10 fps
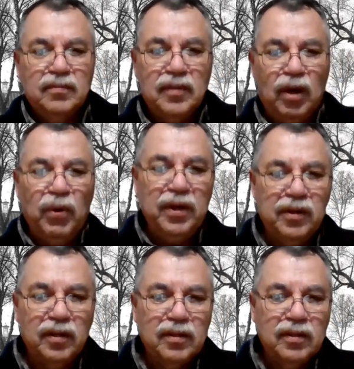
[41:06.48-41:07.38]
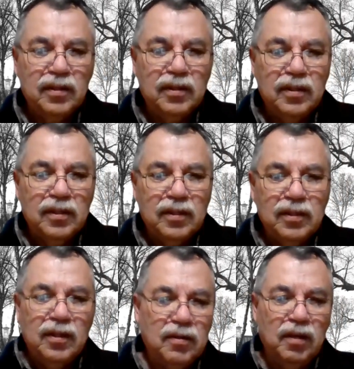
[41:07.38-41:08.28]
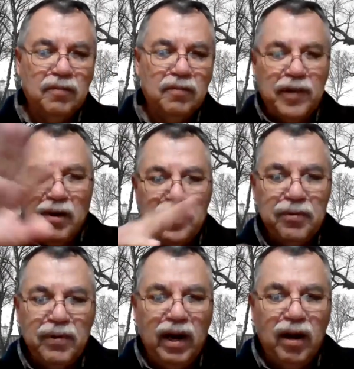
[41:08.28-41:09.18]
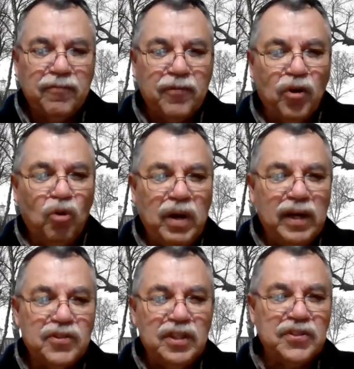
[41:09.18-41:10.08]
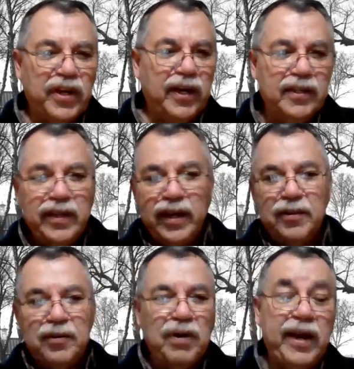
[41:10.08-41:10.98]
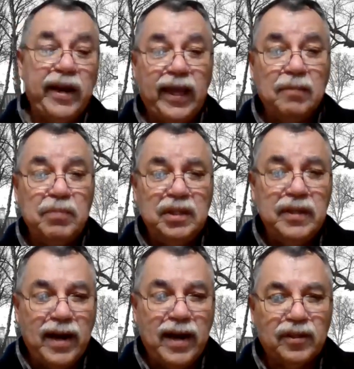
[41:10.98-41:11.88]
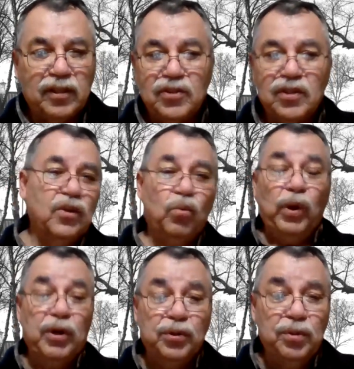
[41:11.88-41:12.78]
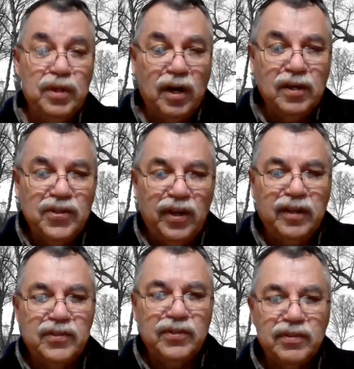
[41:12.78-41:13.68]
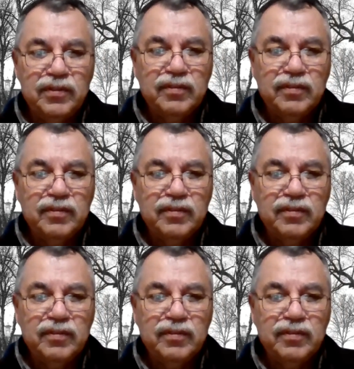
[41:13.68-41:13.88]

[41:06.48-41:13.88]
I went and floundered around for a whole bunch and decided, yeah, they're right. I can't be a doctor because we don't do the hard sciences.